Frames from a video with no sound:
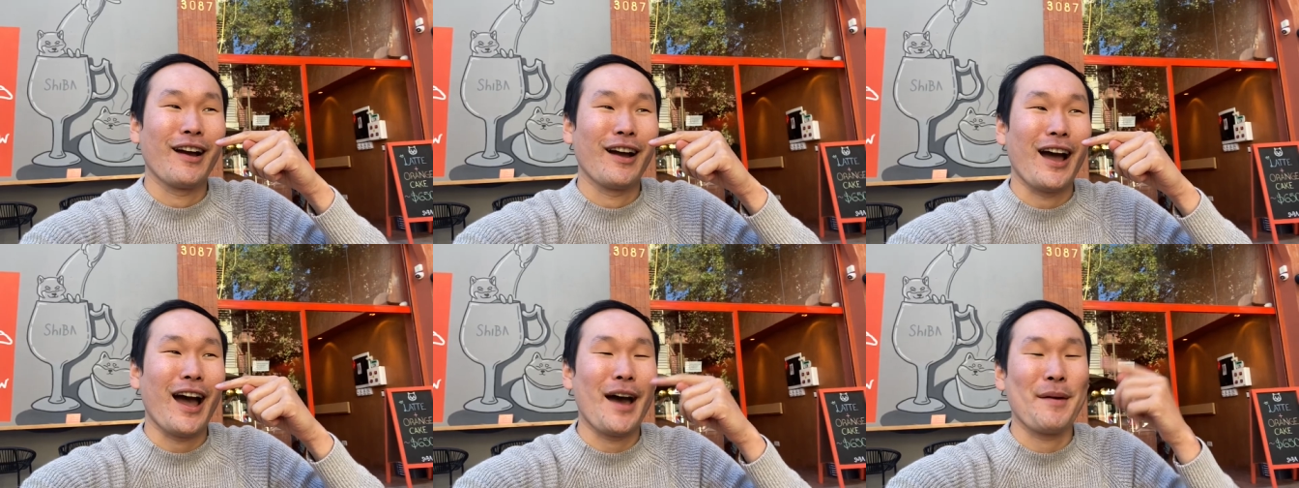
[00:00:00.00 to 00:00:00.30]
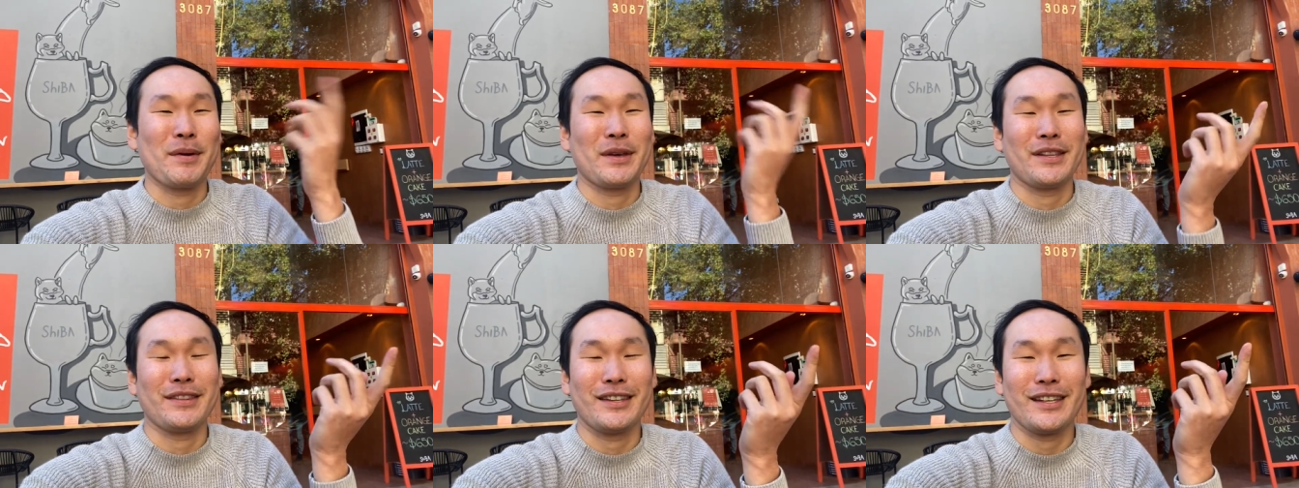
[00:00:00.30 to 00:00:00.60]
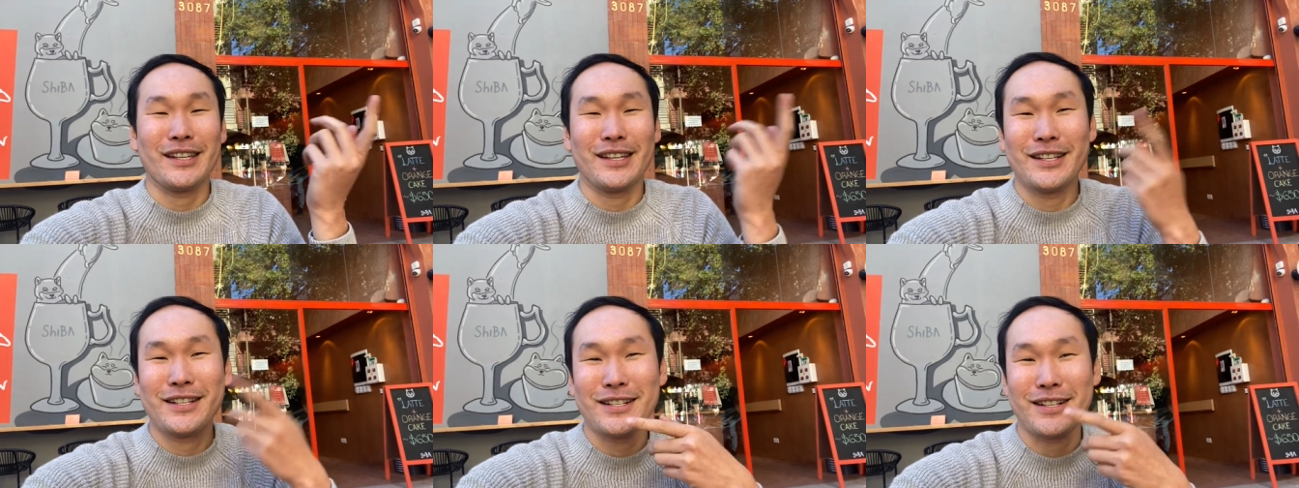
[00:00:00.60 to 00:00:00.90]
I mean,
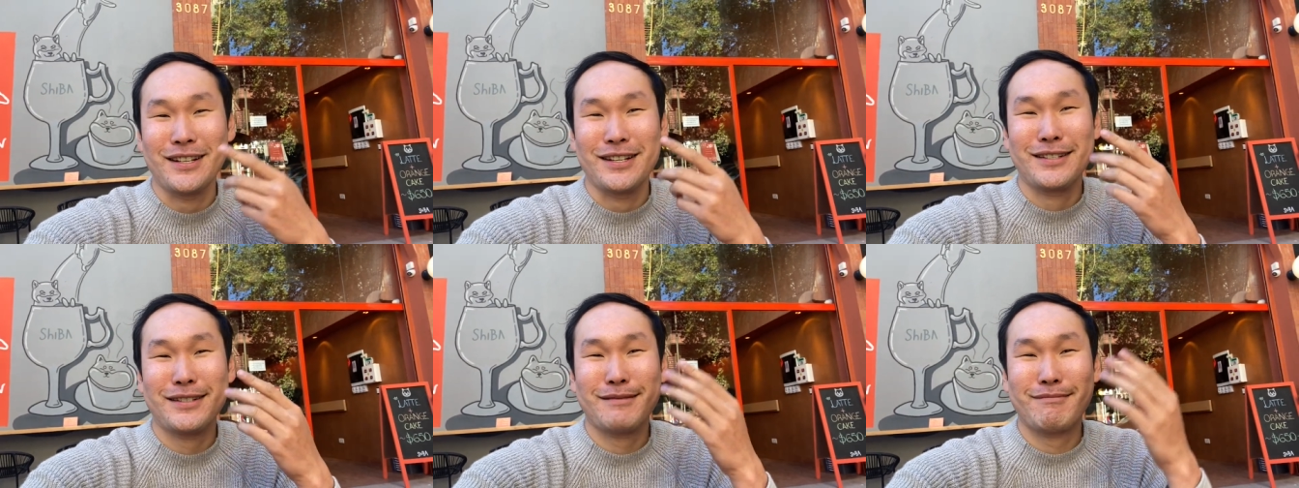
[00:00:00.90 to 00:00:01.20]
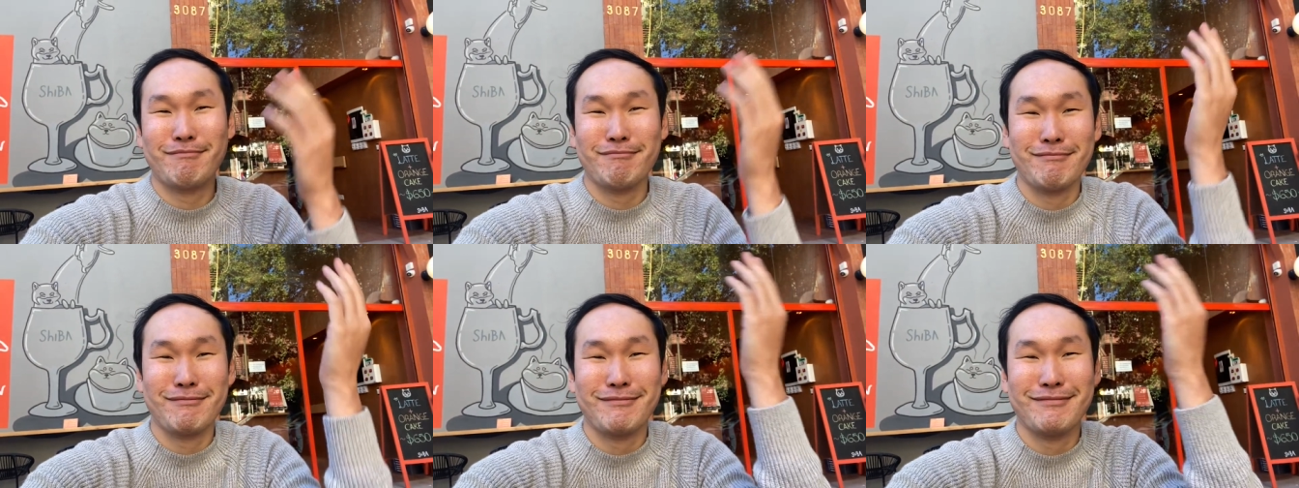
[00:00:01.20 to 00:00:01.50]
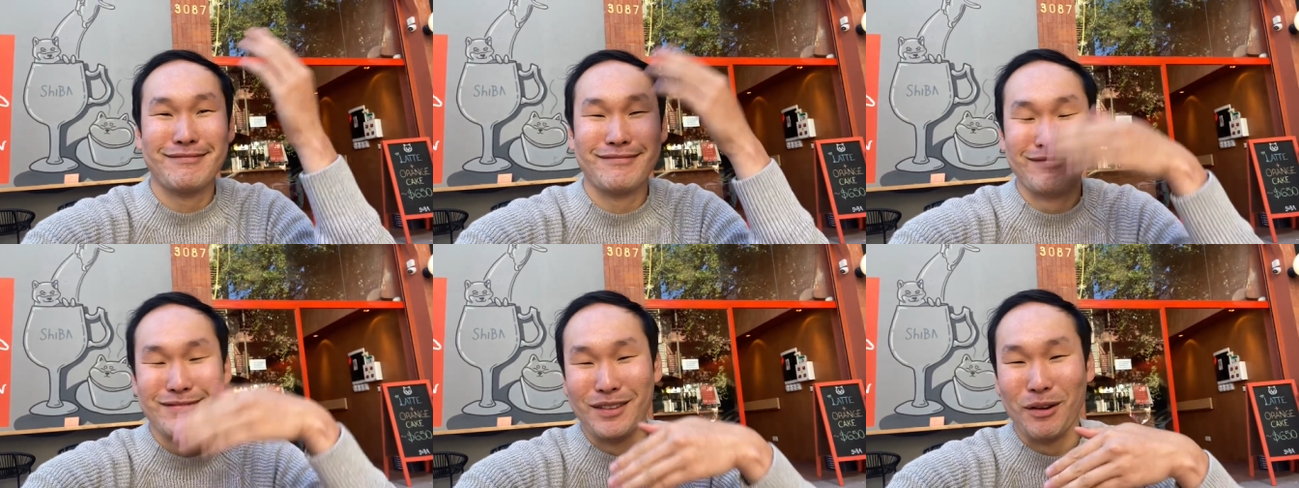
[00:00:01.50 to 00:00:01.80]
east is
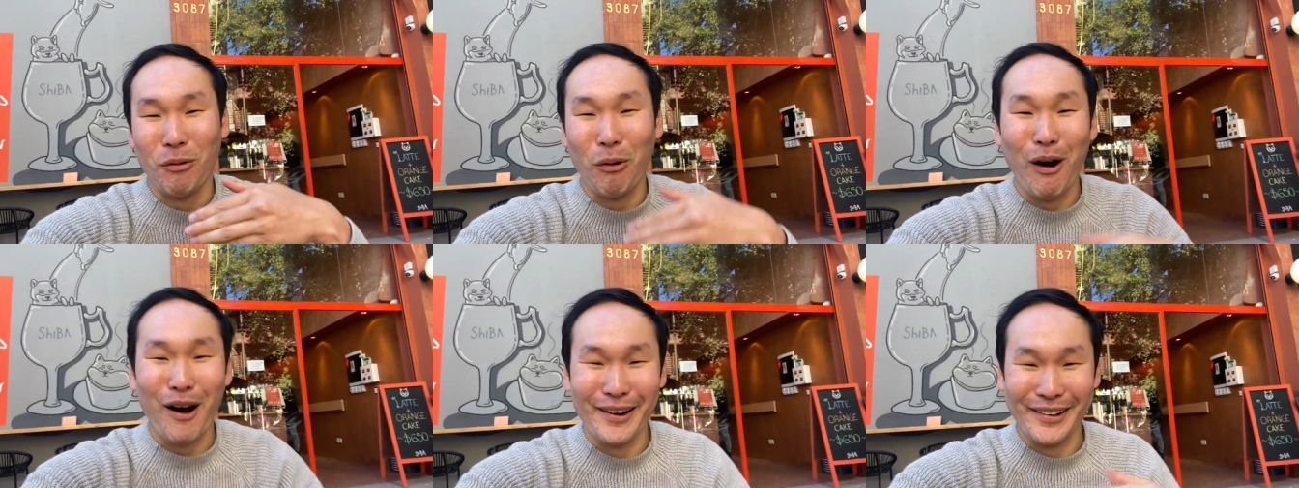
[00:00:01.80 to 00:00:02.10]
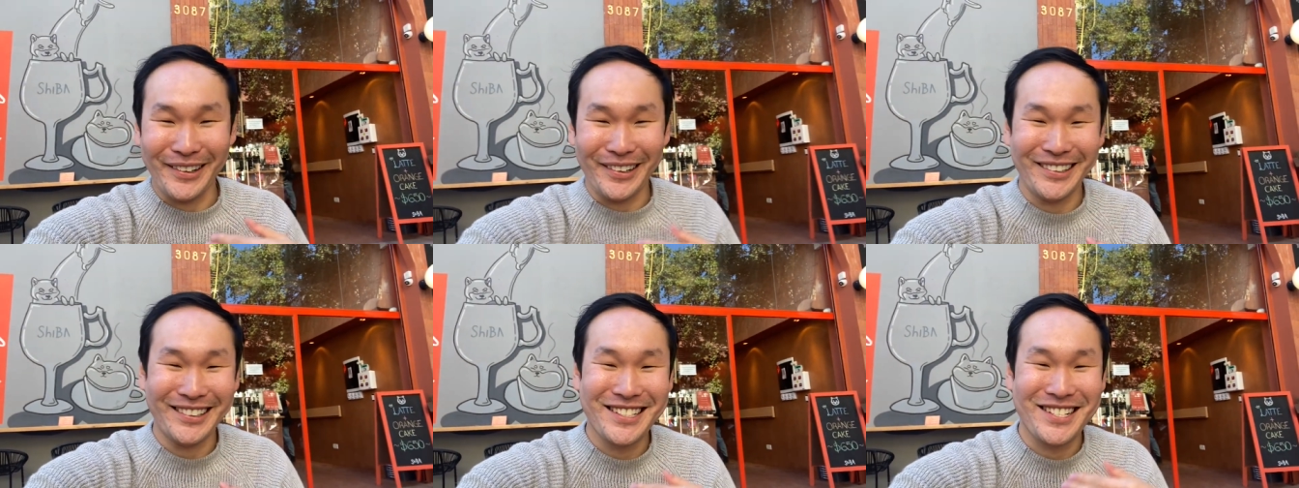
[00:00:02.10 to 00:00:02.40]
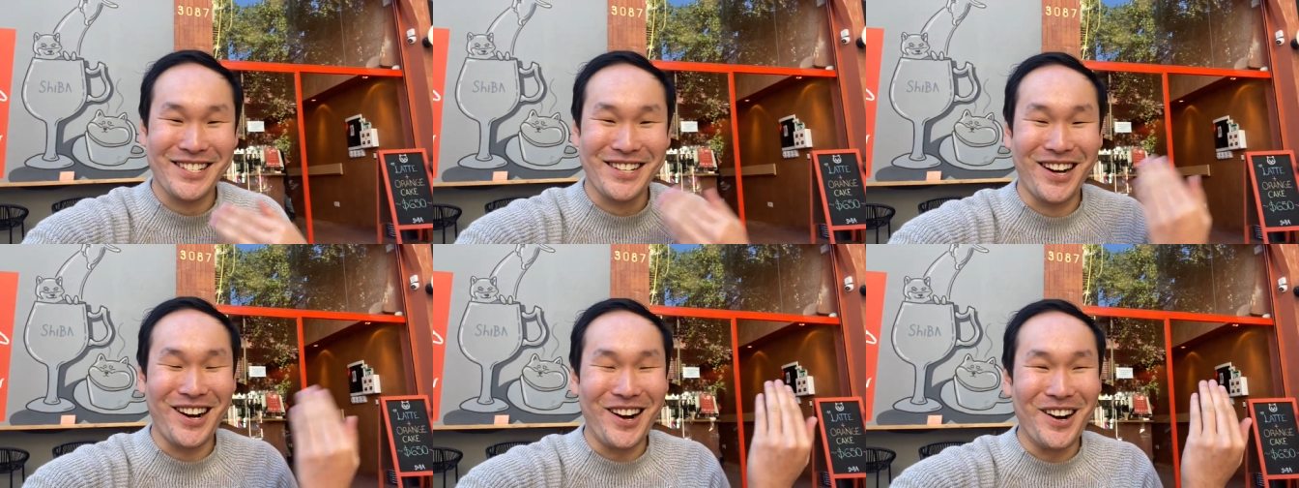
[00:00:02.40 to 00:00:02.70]
the water,
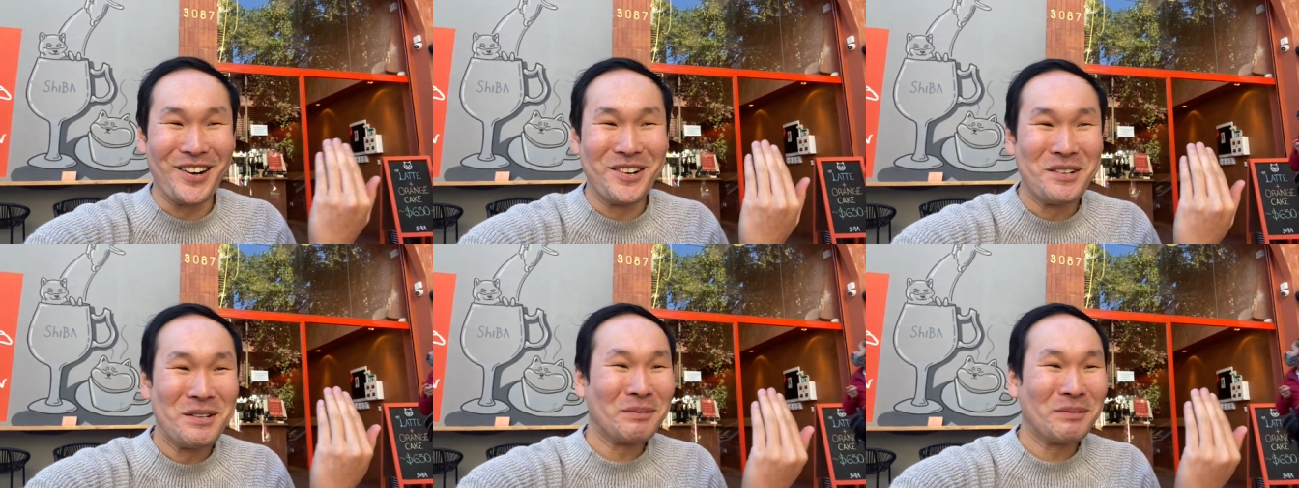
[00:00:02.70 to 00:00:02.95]
so